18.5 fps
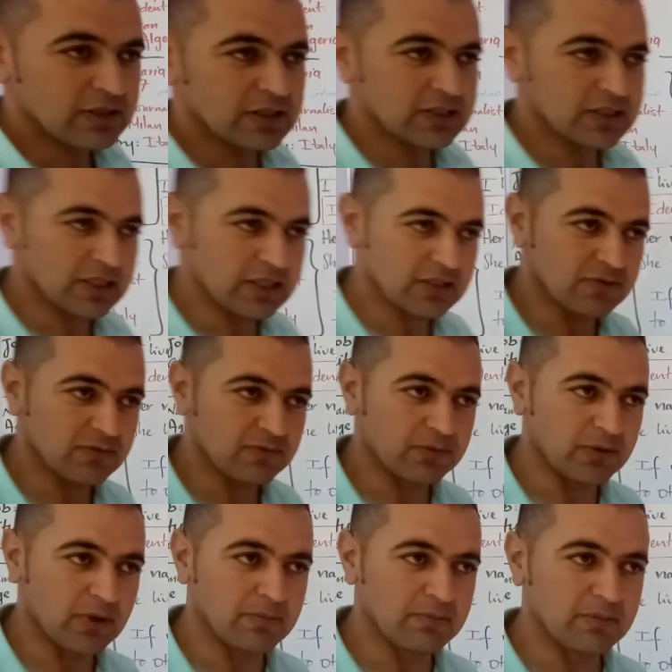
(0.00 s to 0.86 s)
she is
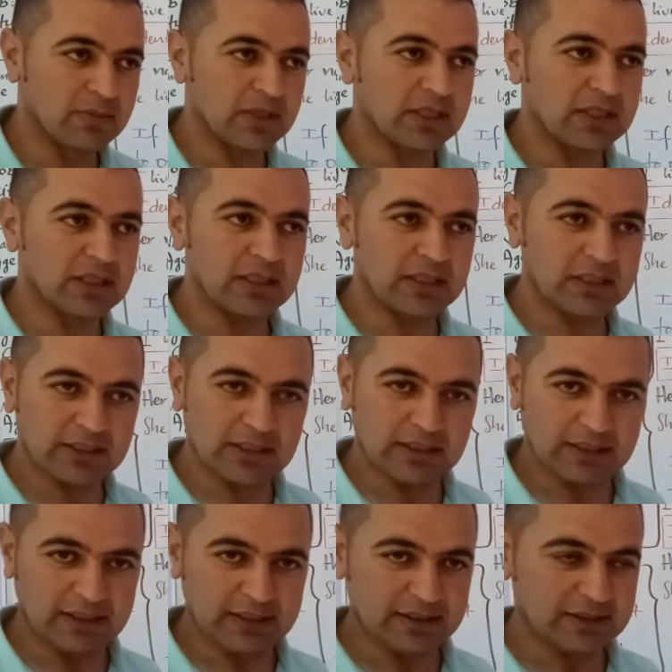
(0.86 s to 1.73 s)
from
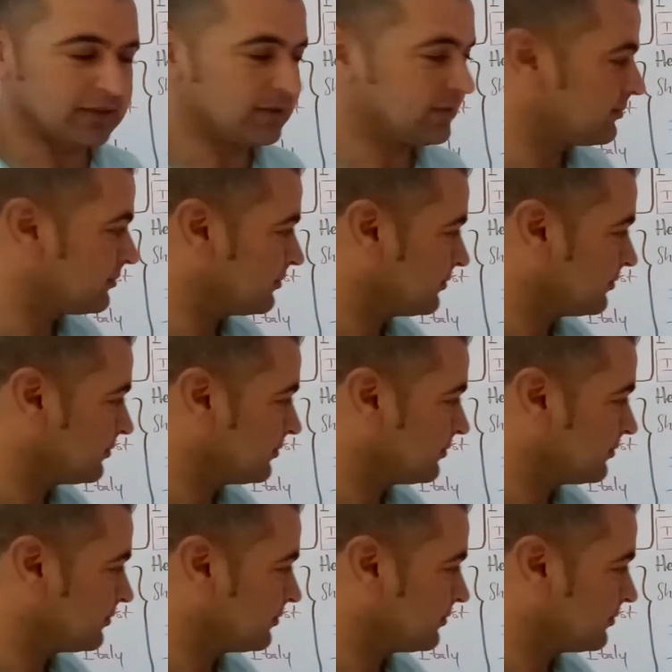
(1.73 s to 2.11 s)
Italy.